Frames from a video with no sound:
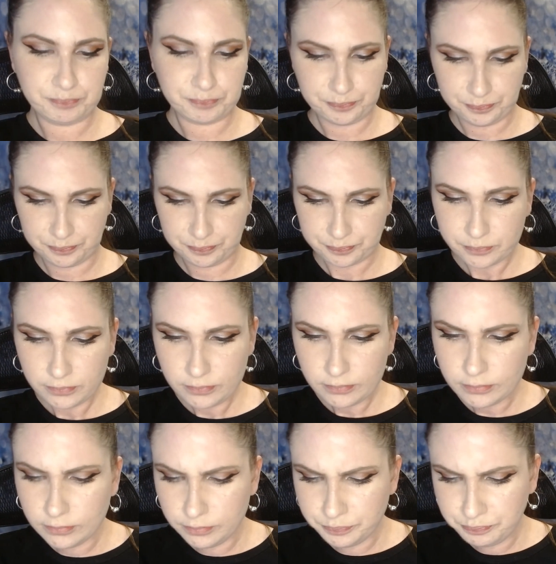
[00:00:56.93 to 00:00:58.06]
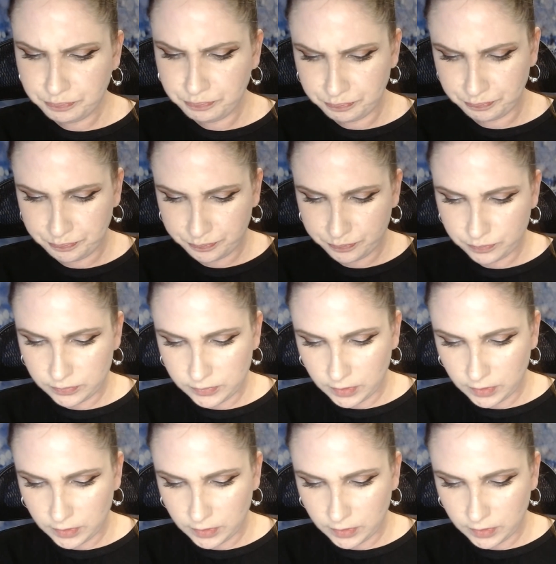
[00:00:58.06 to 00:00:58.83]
(no one is talking)